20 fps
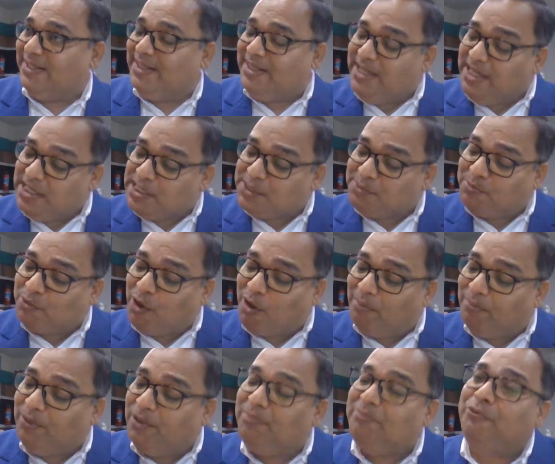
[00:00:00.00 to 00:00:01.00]
this
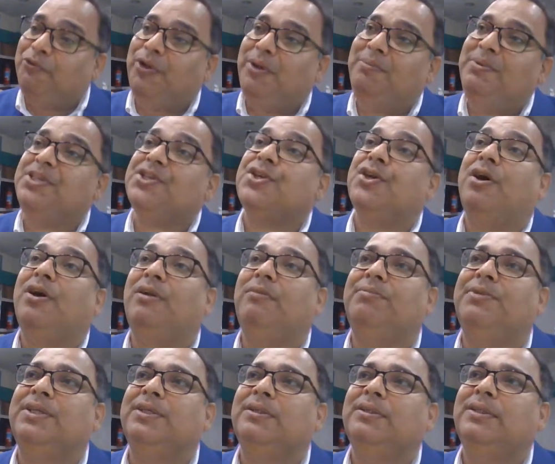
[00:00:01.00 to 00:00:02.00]
problem will be
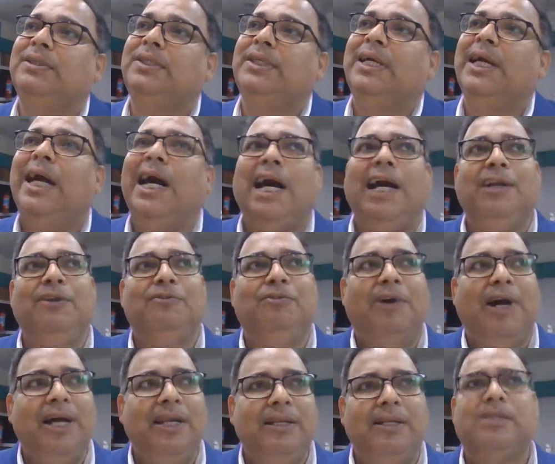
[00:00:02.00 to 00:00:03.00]
solved. And
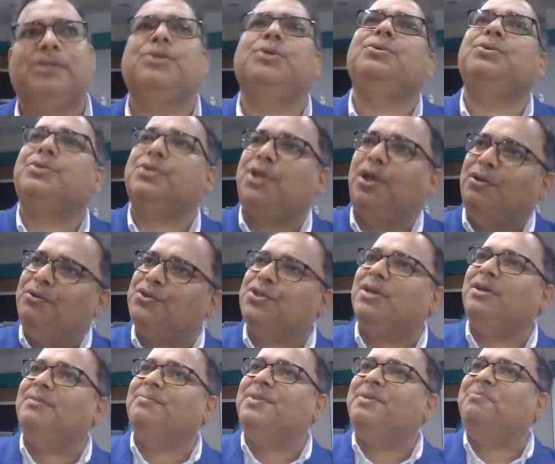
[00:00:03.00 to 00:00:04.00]
so
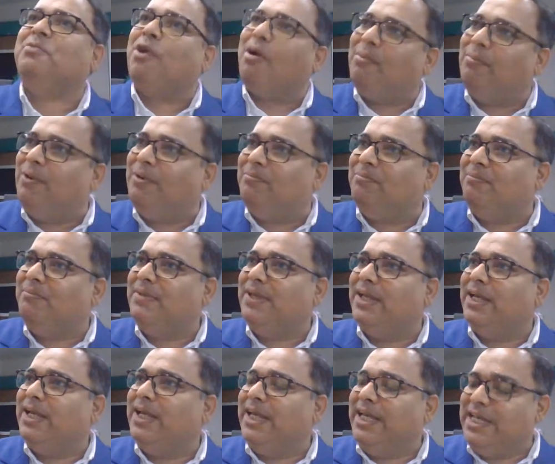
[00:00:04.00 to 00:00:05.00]
solution of the problem
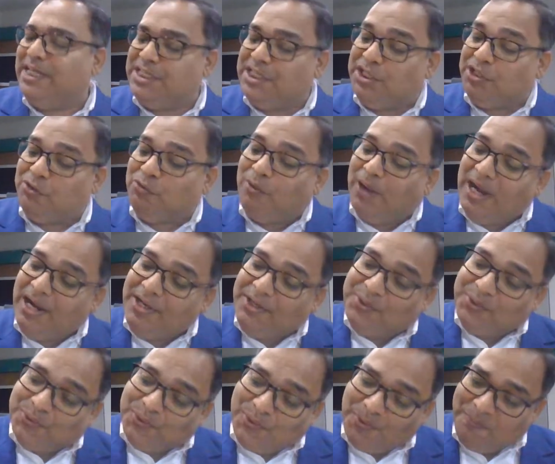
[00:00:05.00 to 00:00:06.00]
is equal
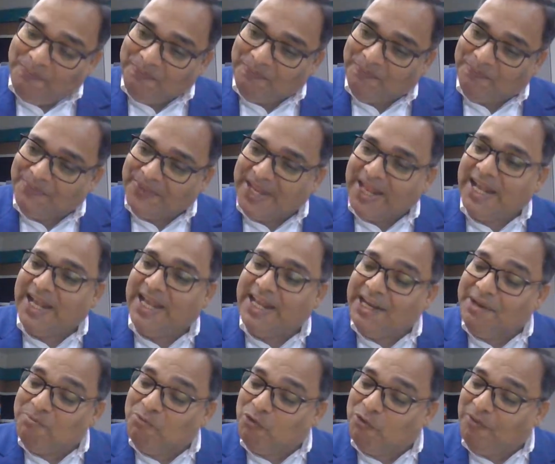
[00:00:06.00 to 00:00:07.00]
to
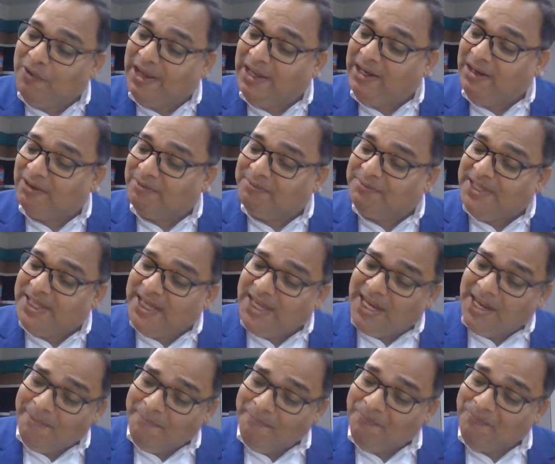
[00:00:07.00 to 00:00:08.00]
removal of
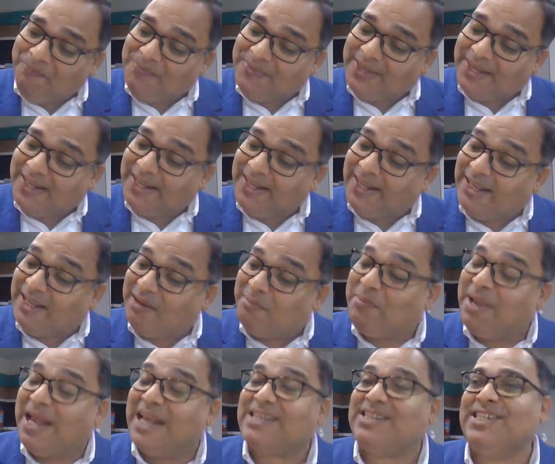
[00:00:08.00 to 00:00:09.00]
the
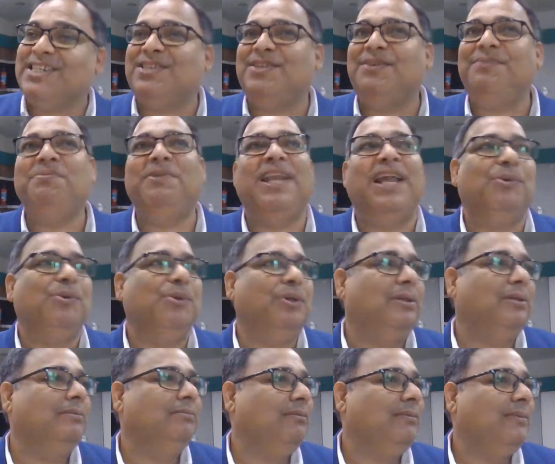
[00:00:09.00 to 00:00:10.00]
patches of cloud
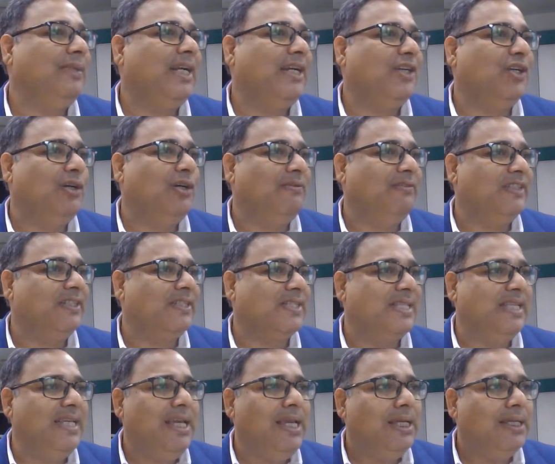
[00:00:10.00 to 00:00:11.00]
that covers
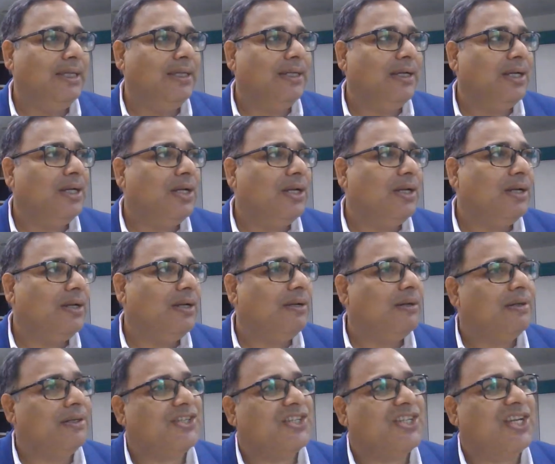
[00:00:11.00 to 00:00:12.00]
the
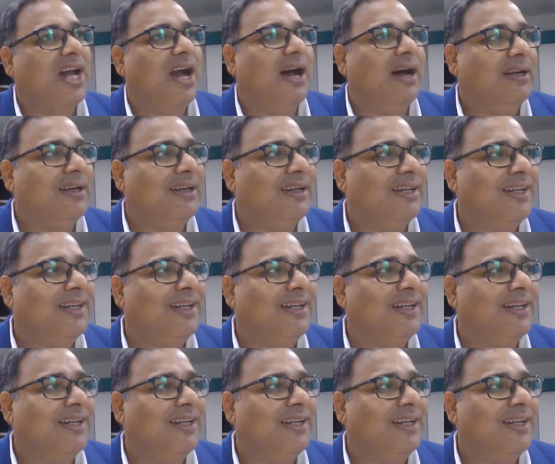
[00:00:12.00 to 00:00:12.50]
star.